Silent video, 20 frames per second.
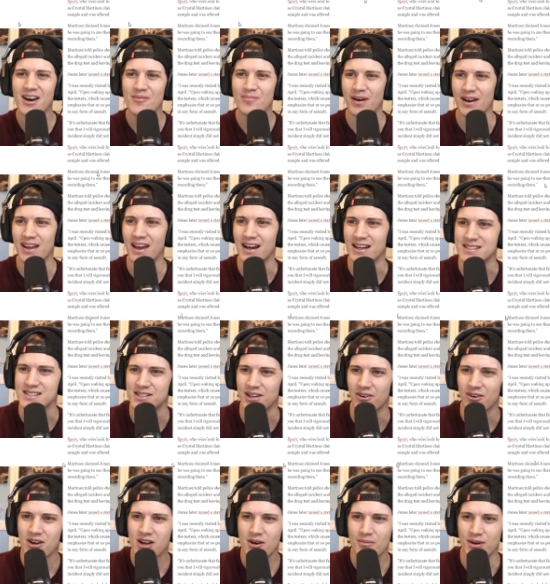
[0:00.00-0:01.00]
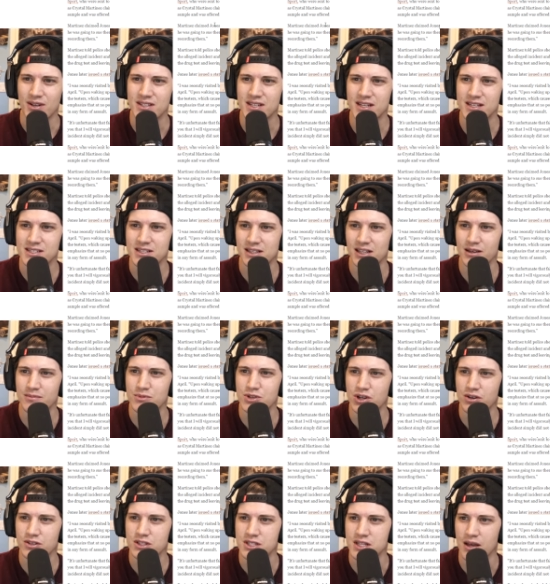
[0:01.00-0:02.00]
but yeah, so Martinez claimed
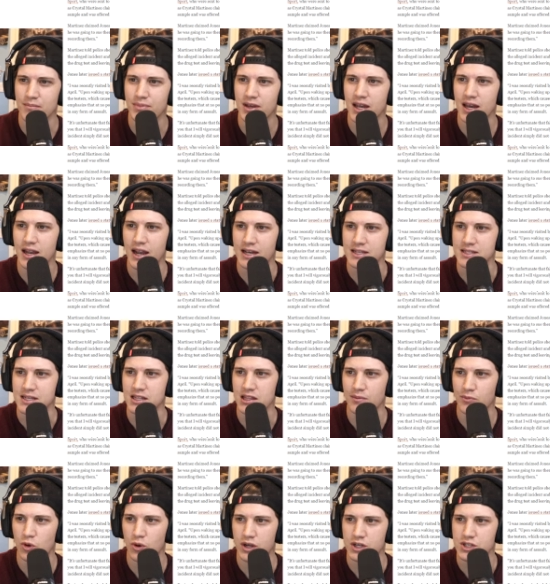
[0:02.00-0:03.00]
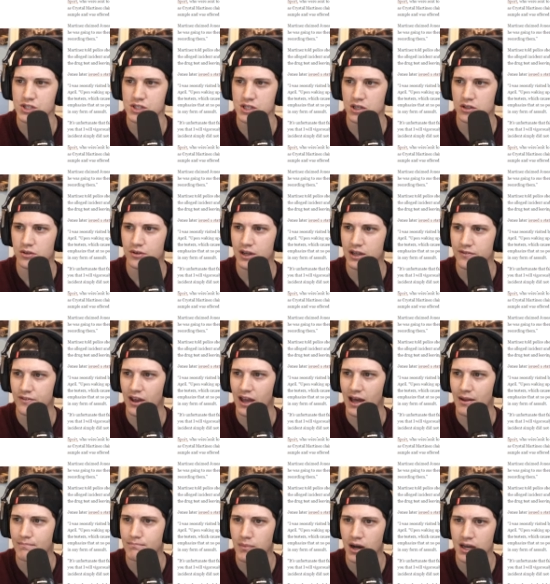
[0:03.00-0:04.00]
Jones then began asking them questions, including if they
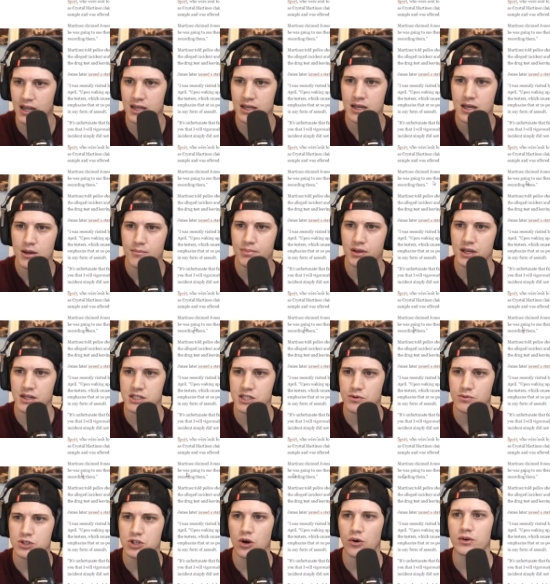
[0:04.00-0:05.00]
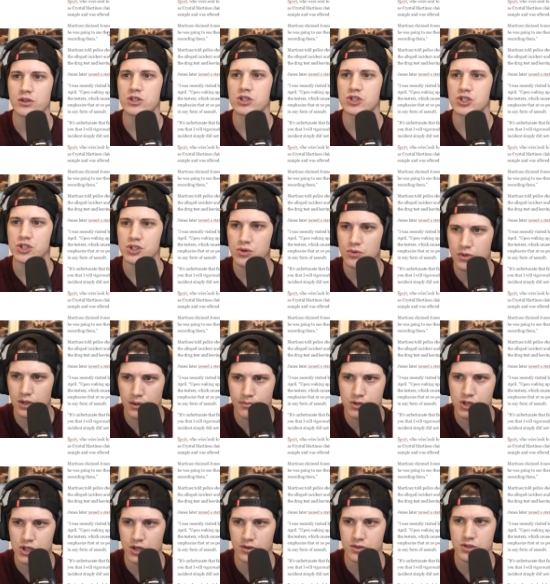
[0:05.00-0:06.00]
had money, because he was going to sue them.
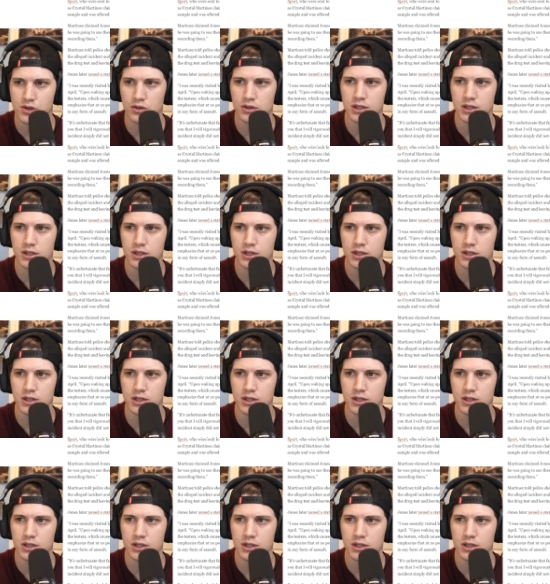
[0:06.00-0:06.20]
She also